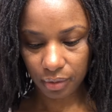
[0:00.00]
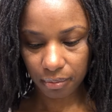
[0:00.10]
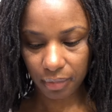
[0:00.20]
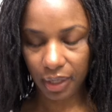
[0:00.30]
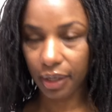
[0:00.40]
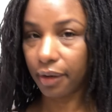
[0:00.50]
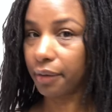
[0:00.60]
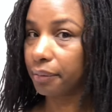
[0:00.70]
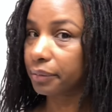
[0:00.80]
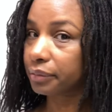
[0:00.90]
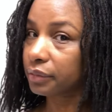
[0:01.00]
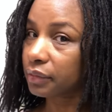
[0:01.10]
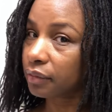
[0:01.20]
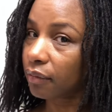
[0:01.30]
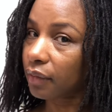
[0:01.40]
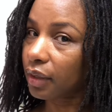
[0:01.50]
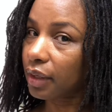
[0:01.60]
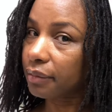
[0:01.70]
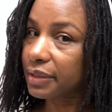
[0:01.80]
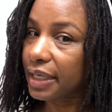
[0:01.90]
my hair.
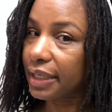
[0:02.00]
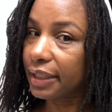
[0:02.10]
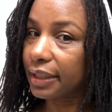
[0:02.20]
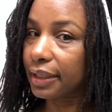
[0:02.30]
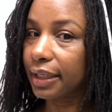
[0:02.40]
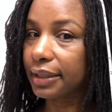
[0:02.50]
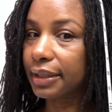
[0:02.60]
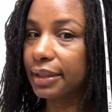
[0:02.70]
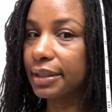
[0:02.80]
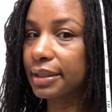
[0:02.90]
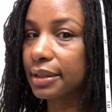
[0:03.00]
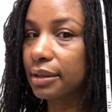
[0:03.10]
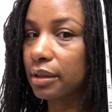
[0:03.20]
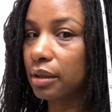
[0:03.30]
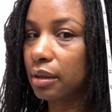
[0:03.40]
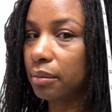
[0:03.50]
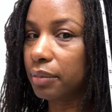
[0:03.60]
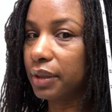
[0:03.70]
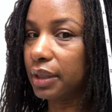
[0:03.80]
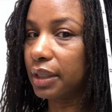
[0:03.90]
I'm taking it like this,
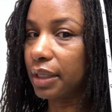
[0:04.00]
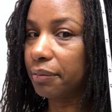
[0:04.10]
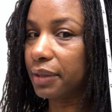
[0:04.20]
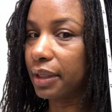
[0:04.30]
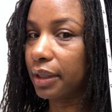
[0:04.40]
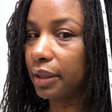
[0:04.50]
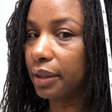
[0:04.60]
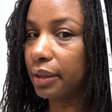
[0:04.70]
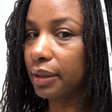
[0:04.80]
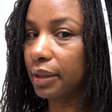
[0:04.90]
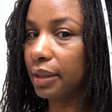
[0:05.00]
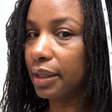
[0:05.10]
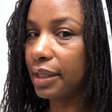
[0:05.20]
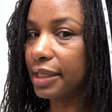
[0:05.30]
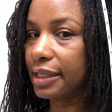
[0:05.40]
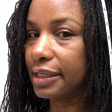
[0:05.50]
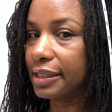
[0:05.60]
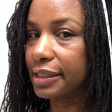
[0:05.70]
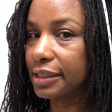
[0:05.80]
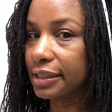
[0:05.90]
putting it up there,
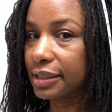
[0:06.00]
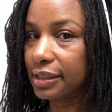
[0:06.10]
and